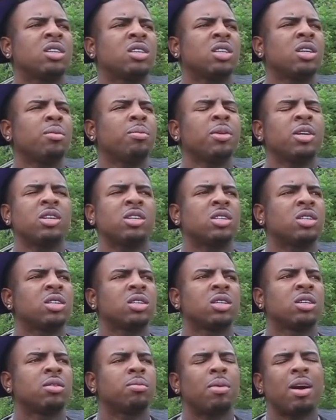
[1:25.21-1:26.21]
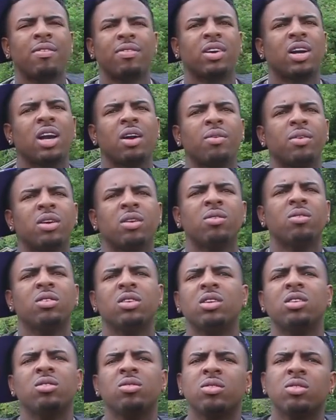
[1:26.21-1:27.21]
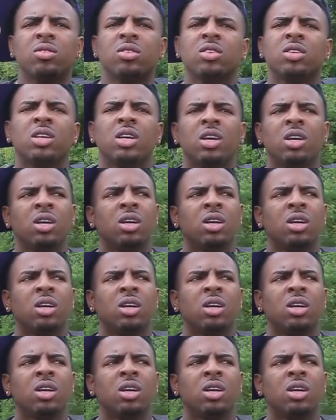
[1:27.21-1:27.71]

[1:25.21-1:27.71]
something else. I forgot what it was. Right.